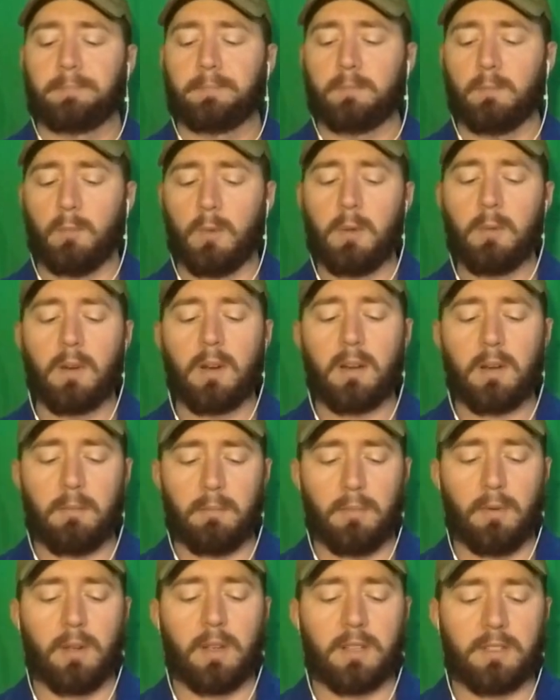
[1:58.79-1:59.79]
we wanted to
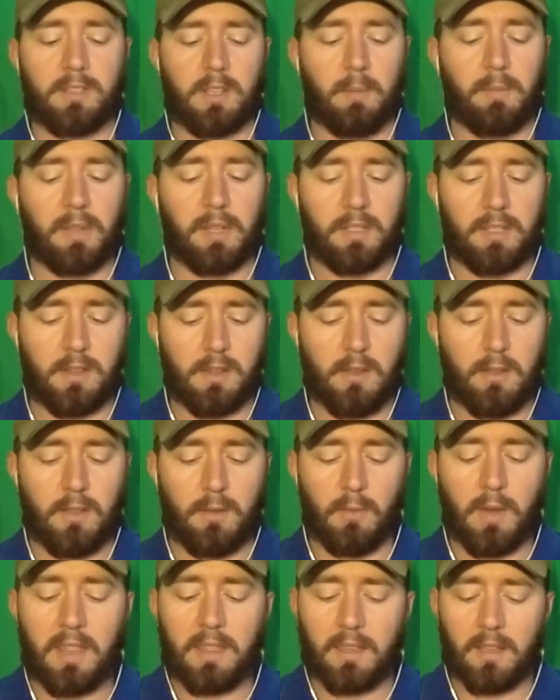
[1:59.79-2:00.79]
bring something to you that
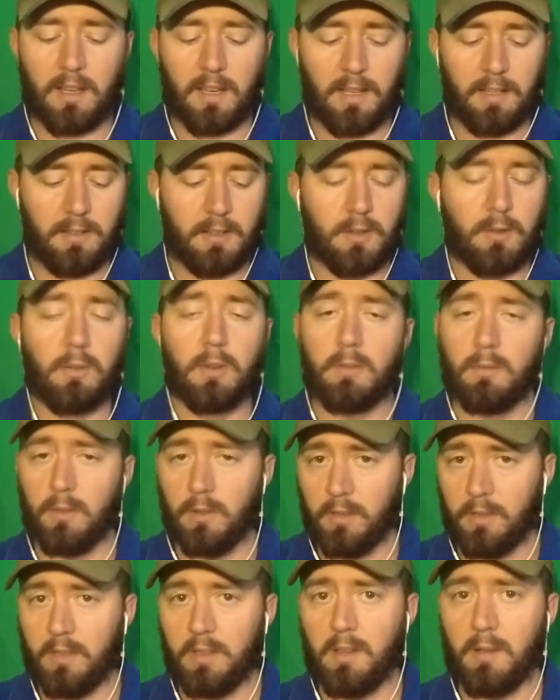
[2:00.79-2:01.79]
we thought you would
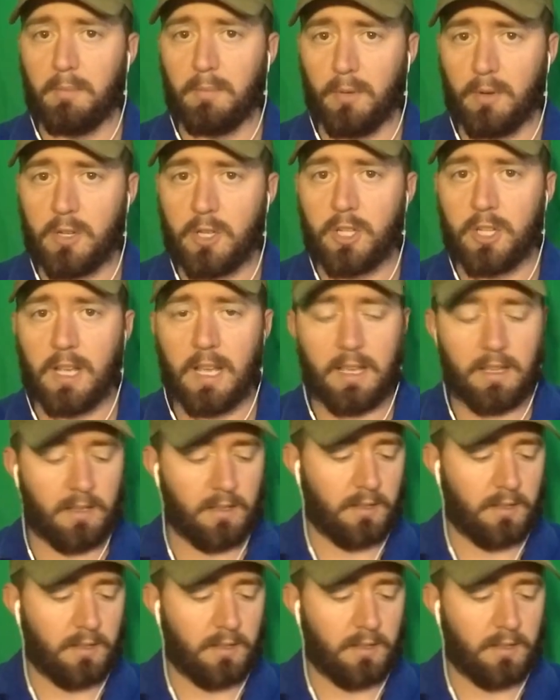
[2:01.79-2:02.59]
really appreciate and